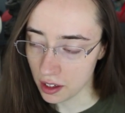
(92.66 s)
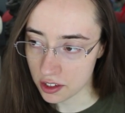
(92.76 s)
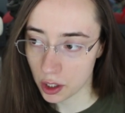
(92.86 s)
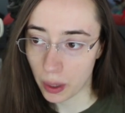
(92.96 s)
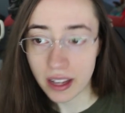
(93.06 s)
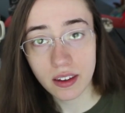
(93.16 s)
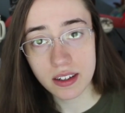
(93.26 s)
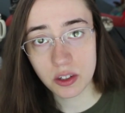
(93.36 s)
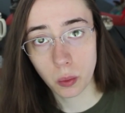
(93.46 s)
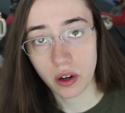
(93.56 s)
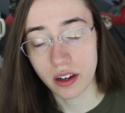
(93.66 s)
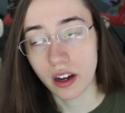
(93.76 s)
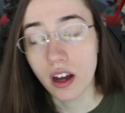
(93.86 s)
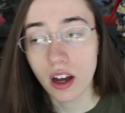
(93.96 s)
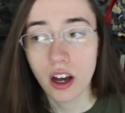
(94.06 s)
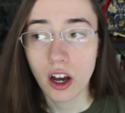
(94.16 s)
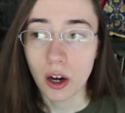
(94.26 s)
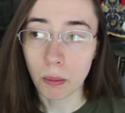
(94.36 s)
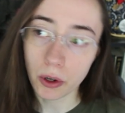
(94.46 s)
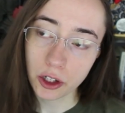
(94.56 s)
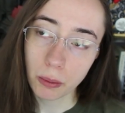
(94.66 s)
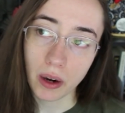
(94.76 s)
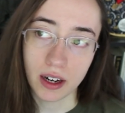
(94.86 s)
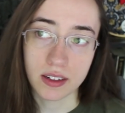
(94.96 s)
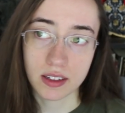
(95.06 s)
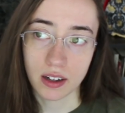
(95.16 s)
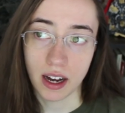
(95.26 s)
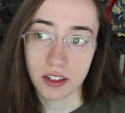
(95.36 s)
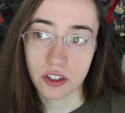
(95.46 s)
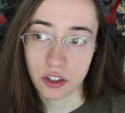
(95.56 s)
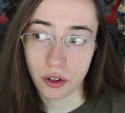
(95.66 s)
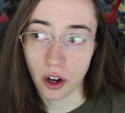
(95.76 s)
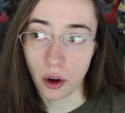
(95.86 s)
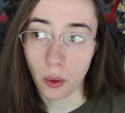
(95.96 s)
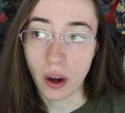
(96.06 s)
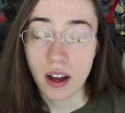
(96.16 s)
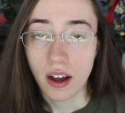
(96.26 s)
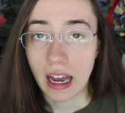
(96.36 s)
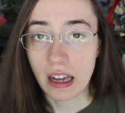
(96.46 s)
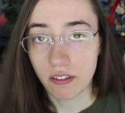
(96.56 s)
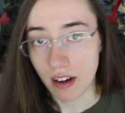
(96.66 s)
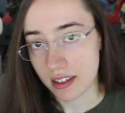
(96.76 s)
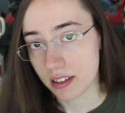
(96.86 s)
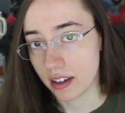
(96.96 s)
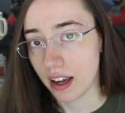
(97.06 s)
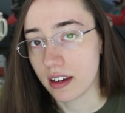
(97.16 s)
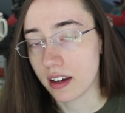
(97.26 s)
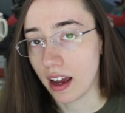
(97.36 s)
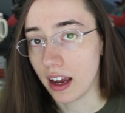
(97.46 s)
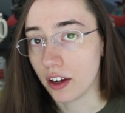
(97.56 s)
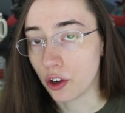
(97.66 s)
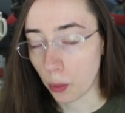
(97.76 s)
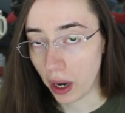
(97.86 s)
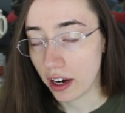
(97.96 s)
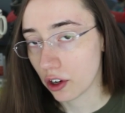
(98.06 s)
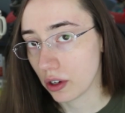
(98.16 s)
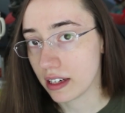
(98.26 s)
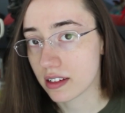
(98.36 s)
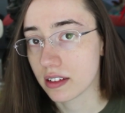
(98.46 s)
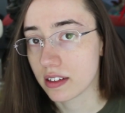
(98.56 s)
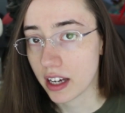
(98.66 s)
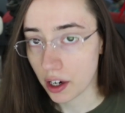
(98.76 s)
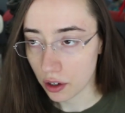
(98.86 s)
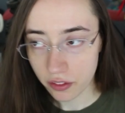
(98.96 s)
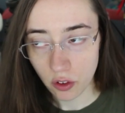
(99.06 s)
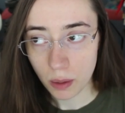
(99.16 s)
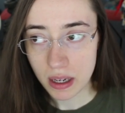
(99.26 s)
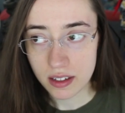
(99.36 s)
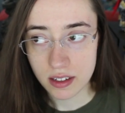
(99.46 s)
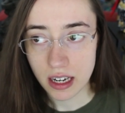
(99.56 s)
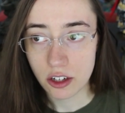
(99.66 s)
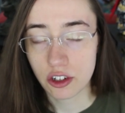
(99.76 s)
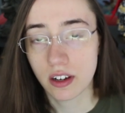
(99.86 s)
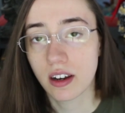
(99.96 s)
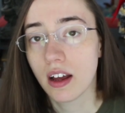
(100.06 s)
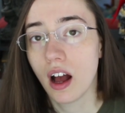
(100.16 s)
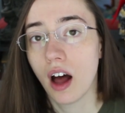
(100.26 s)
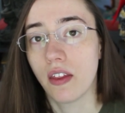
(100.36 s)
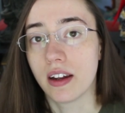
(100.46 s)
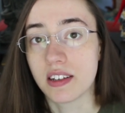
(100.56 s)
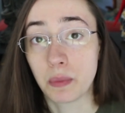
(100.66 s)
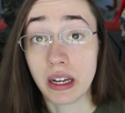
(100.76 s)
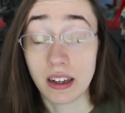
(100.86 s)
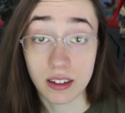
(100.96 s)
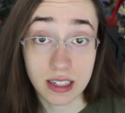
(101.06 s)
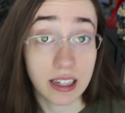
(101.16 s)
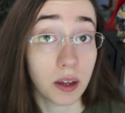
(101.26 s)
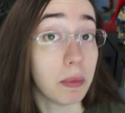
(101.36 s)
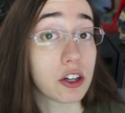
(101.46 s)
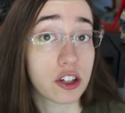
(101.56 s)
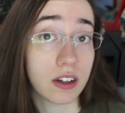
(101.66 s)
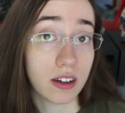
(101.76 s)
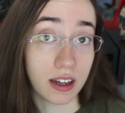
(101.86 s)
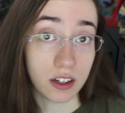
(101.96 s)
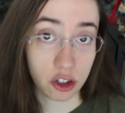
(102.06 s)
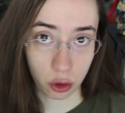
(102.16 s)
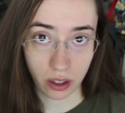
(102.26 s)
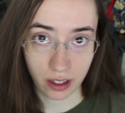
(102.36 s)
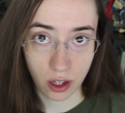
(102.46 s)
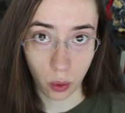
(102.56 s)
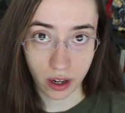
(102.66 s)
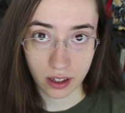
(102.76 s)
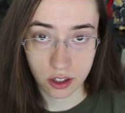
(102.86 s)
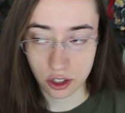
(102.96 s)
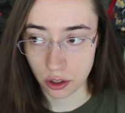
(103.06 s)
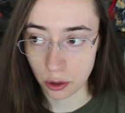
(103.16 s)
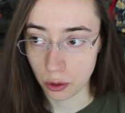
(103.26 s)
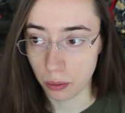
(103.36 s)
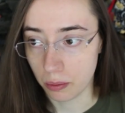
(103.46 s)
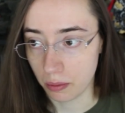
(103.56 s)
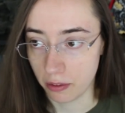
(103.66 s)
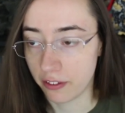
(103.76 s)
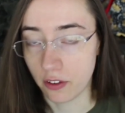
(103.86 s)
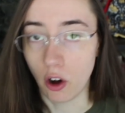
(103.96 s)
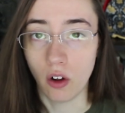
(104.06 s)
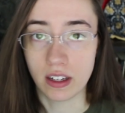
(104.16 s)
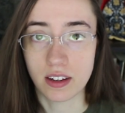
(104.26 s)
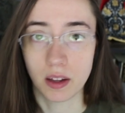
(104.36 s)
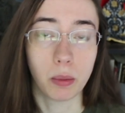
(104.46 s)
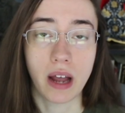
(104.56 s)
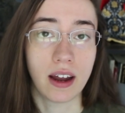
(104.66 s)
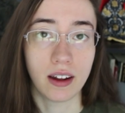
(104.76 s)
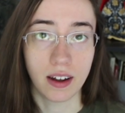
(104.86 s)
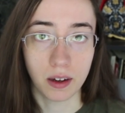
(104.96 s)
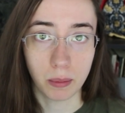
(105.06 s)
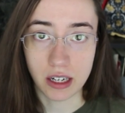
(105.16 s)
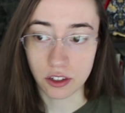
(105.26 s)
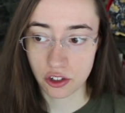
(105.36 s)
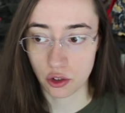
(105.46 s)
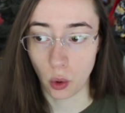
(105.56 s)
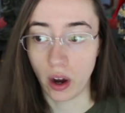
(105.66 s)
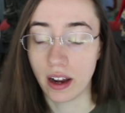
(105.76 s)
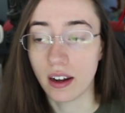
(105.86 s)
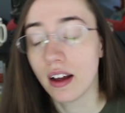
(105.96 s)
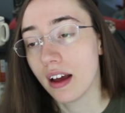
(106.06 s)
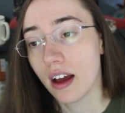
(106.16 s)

So in this one, Murderbot decides to go investigate a GrayCris terraforming station that is being decommissioned and is shortly going to fall into the planet and be destroyed.